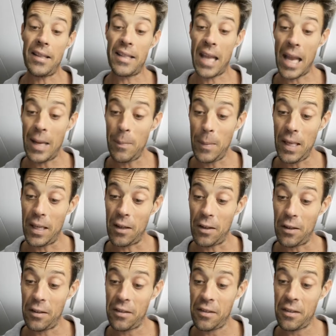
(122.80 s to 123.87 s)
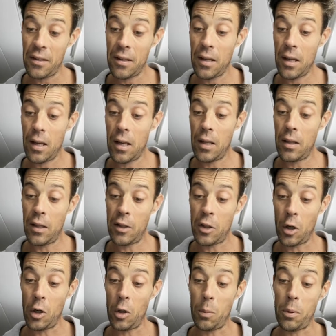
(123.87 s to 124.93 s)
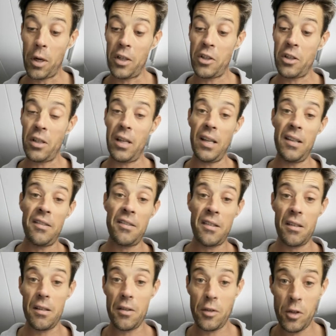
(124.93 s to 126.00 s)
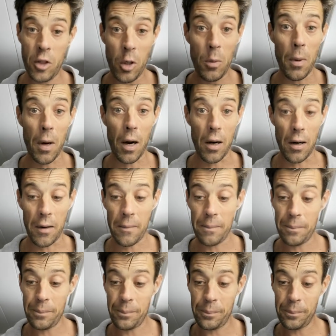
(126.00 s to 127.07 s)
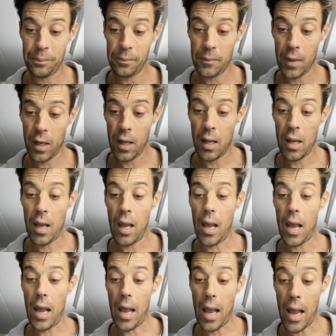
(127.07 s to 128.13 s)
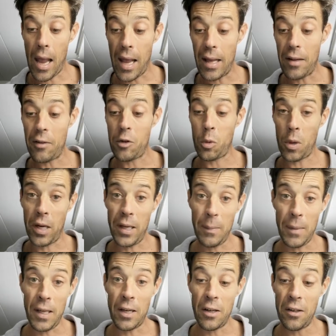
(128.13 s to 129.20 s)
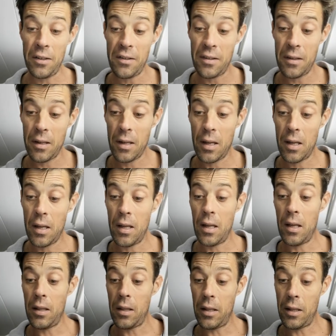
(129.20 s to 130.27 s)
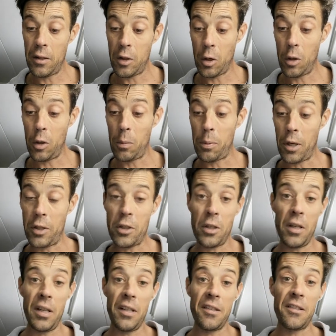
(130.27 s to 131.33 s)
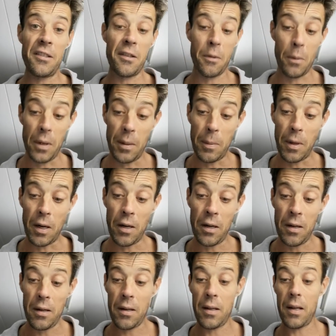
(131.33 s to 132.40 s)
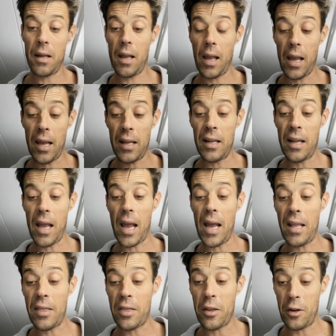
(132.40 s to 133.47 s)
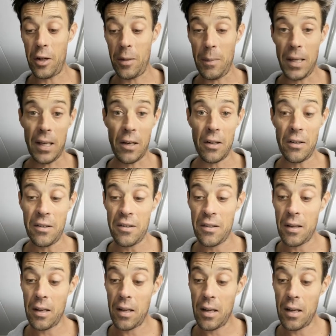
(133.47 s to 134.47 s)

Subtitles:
10 meters, the total pressure is 2 bar. At 20 meters, the total pressure is 3 bar. And at 30 meters,